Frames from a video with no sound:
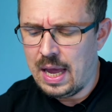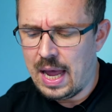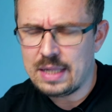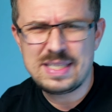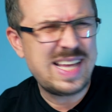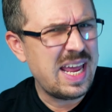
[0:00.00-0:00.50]

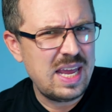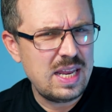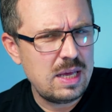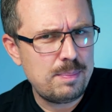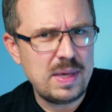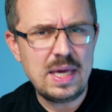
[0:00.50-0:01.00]
At
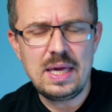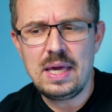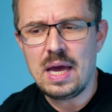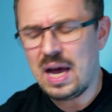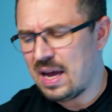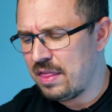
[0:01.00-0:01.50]

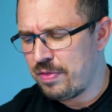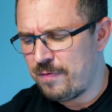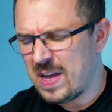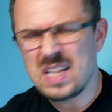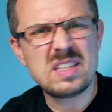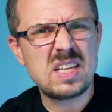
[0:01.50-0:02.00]
1080p, I
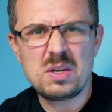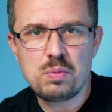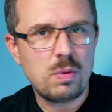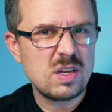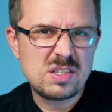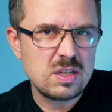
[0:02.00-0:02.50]
felt that
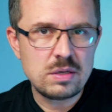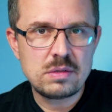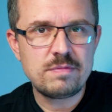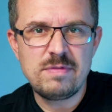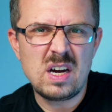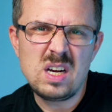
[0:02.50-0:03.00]

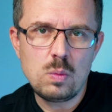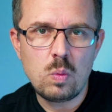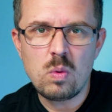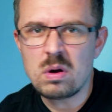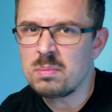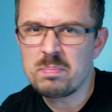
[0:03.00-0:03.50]
wasn't very
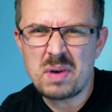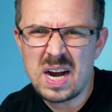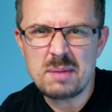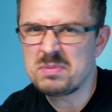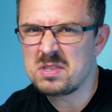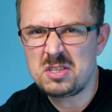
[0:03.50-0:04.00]
warm,
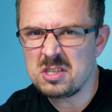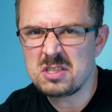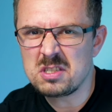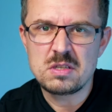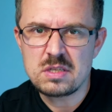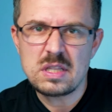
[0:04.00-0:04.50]
perhaps
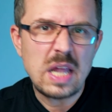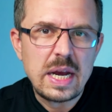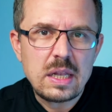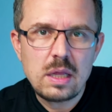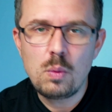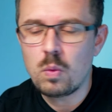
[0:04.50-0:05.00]
just
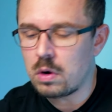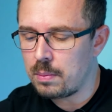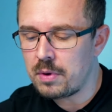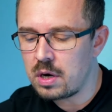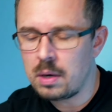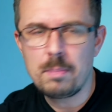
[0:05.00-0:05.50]
slightly
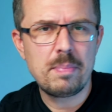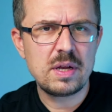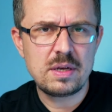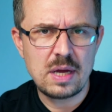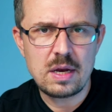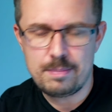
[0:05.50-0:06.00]
warmer,
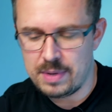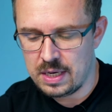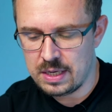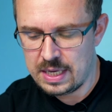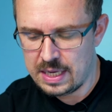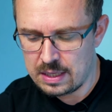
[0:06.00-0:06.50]
but not a
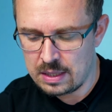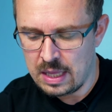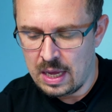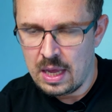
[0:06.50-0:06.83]
big deal.